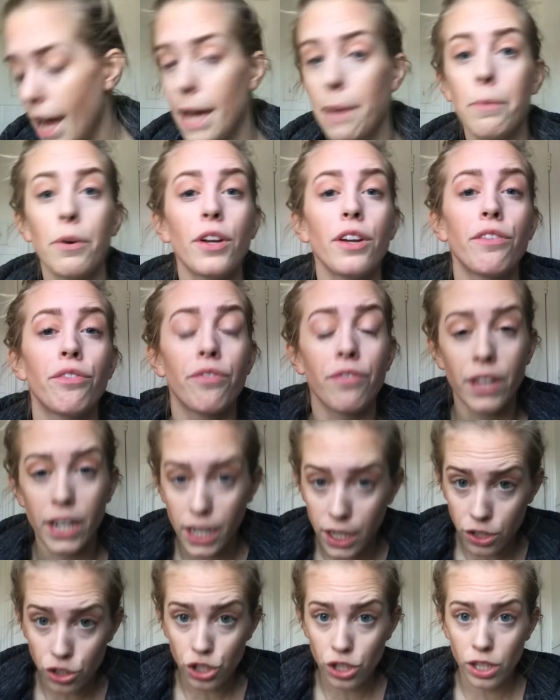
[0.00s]
I'm gonna
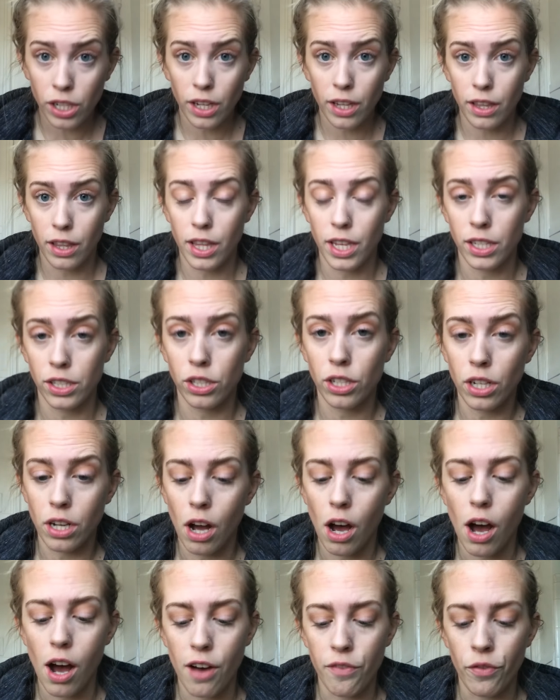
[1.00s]
finish this look
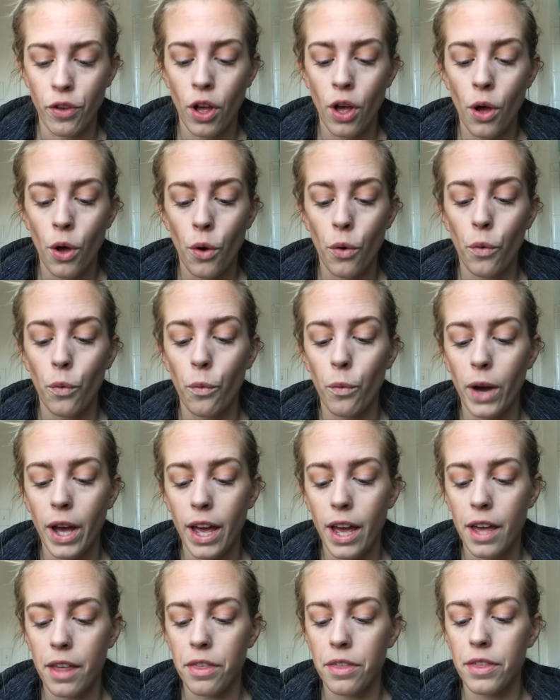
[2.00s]
off
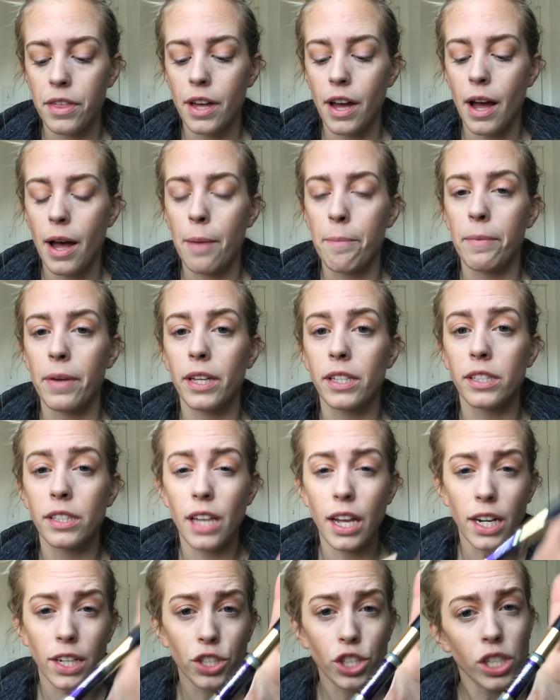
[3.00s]
with
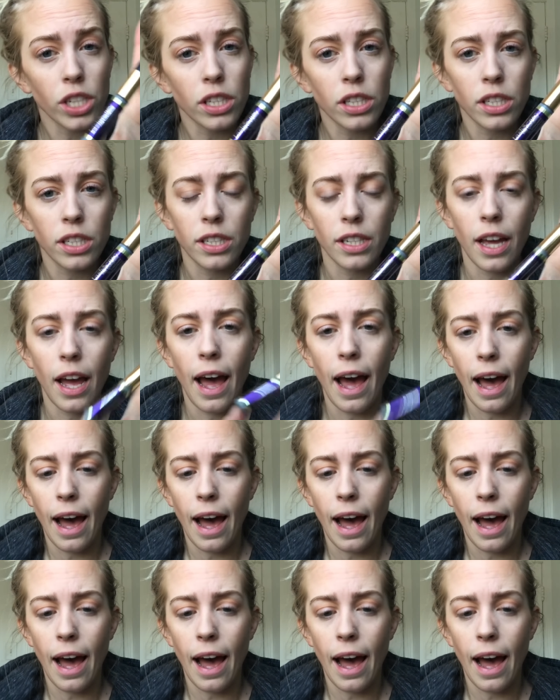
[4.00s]
Senegence